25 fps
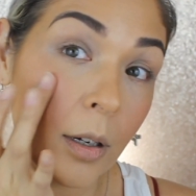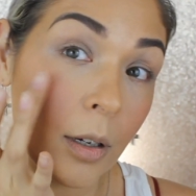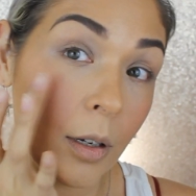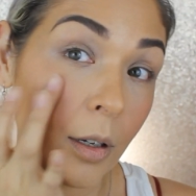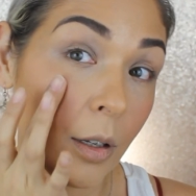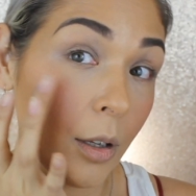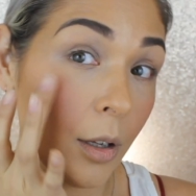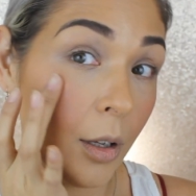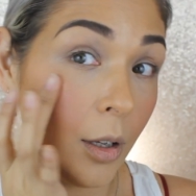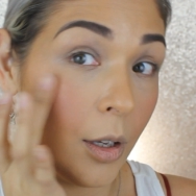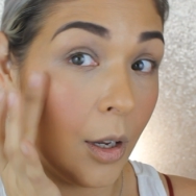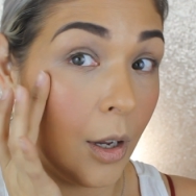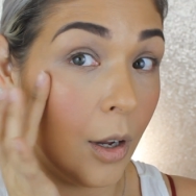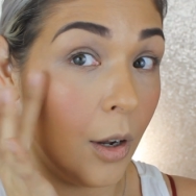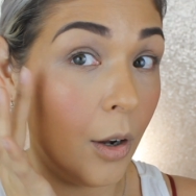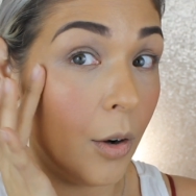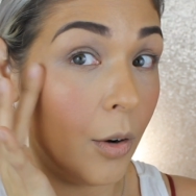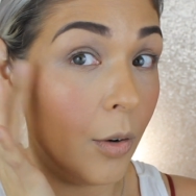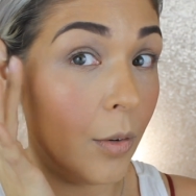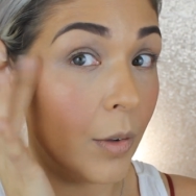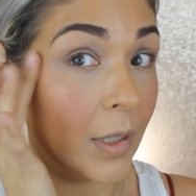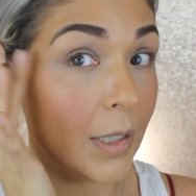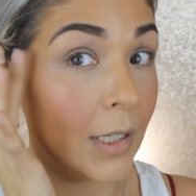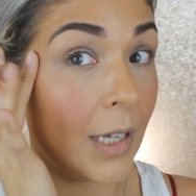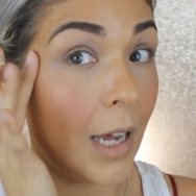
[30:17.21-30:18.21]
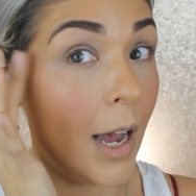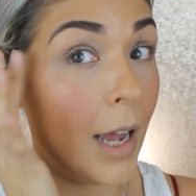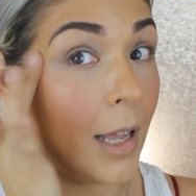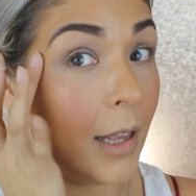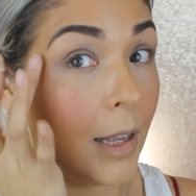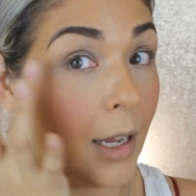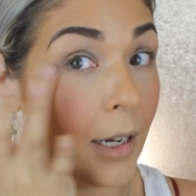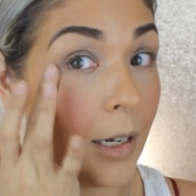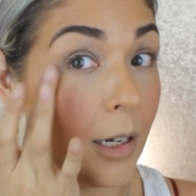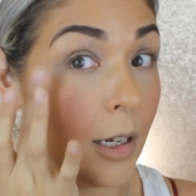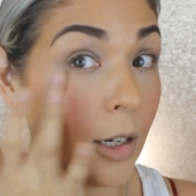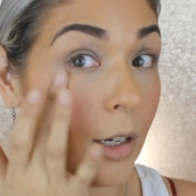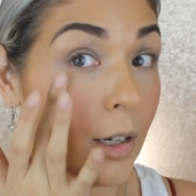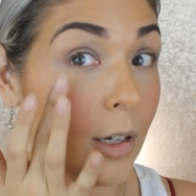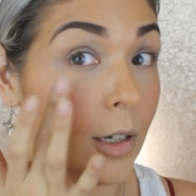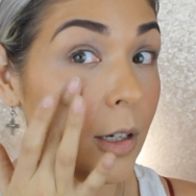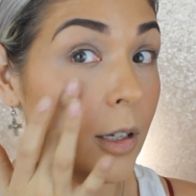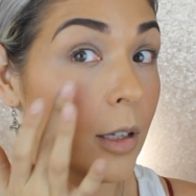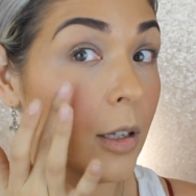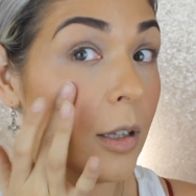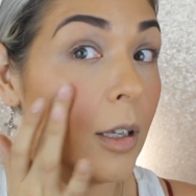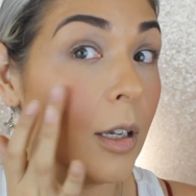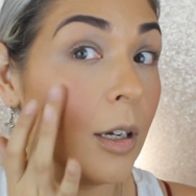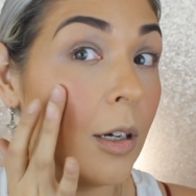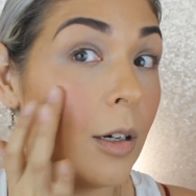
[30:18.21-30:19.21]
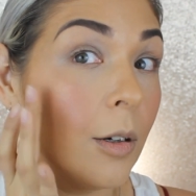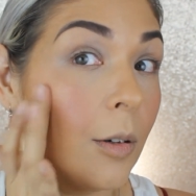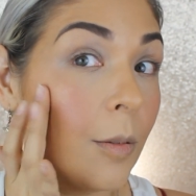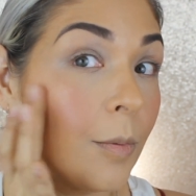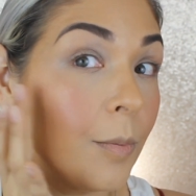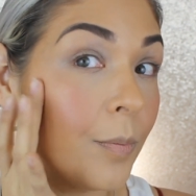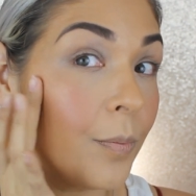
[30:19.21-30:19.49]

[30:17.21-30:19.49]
glow, because I like a good glow.